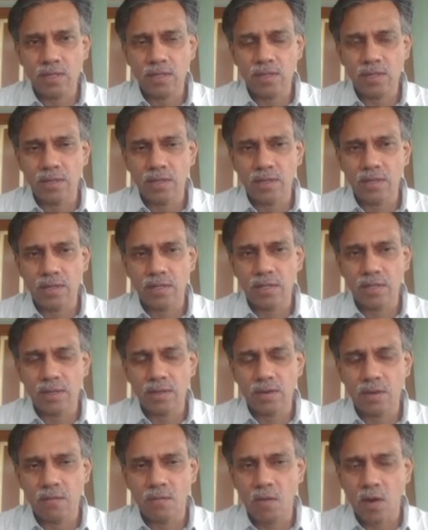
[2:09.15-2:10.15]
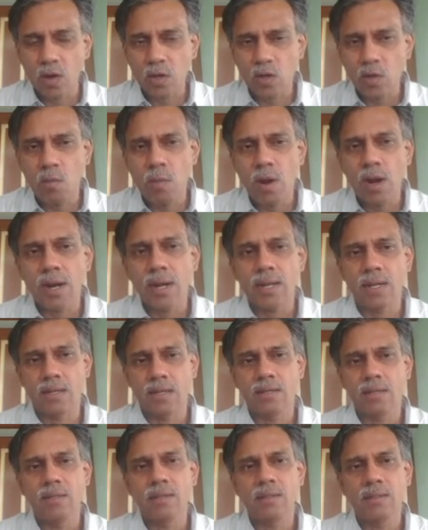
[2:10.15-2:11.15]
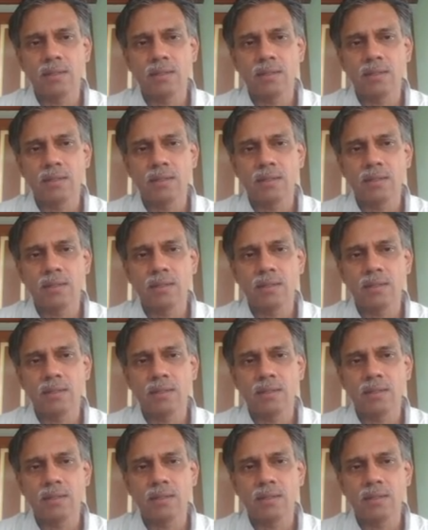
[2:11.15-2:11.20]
want to model